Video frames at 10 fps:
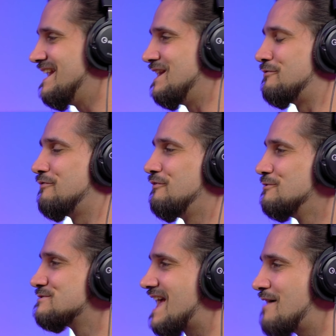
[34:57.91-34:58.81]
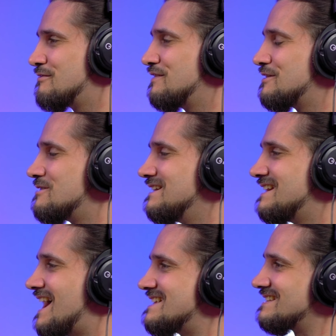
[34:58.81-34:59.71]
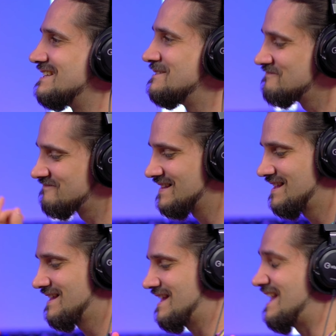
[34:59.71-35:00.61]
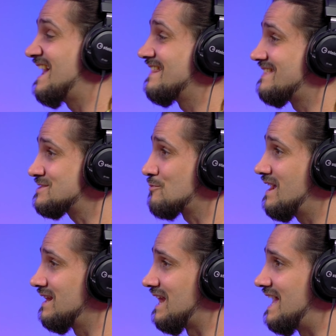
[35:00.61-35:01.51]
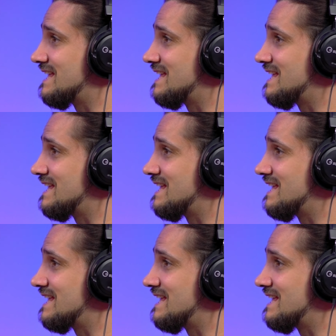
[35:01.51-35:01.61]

It fills everything really nicely. And that's why I like